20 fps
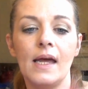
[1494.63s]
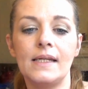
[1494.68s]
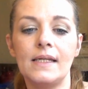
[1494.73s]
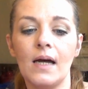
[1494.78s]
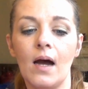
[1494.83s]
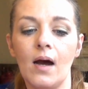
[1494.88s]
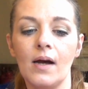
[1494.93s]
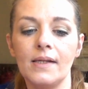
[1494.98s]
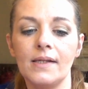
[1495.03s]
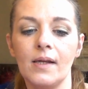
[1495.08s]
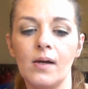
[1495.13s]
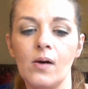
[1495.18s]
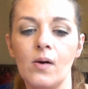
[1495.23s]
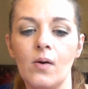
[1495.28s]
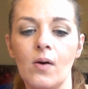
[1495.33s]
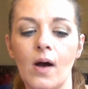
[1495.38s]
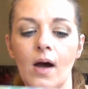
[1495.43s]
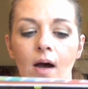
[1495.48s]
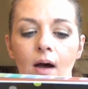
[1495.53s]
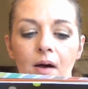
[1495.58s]
It's
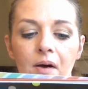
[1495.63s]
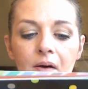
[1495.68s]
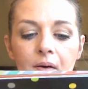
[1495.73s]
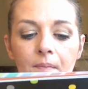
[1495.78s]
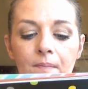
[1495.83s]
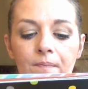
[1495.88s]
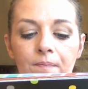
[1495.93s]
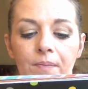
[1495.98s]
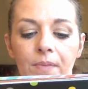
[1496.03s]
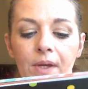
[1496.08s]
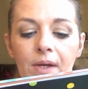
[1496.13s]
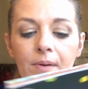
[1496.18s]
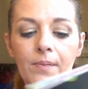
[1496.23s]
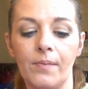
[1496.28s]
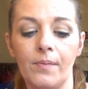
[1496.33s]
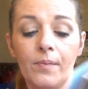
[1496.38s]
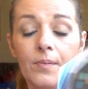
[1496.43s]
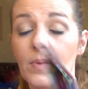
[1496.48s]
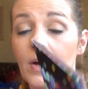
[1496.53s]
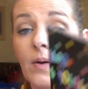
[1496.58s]
also um,
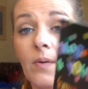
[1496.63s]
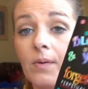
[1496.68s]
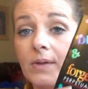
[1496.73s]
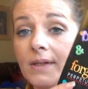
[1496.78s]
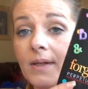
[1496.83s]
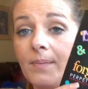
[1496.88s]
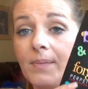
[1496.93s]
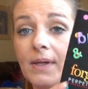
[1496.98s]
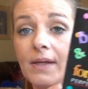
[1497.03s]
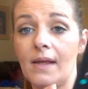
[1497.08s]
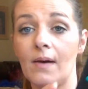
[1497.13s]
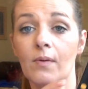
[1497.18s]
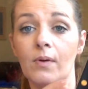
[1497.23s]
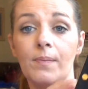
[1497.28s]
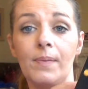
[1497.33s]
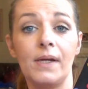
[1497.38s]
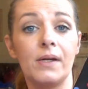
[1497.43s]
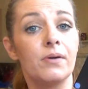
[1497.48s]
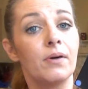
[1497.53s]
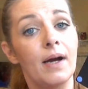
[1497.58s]
something that
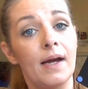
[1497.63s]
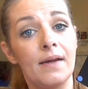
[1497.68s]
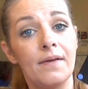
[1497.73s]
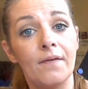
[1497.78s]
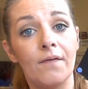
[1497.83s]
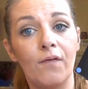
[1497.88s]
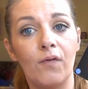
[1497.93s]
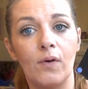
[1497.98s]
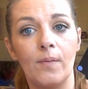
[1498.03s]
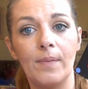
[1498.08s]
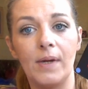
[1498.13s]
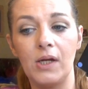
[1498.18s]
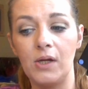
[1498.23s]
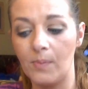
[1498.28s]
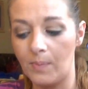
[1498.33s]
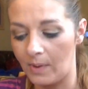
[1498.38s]
would be great for mini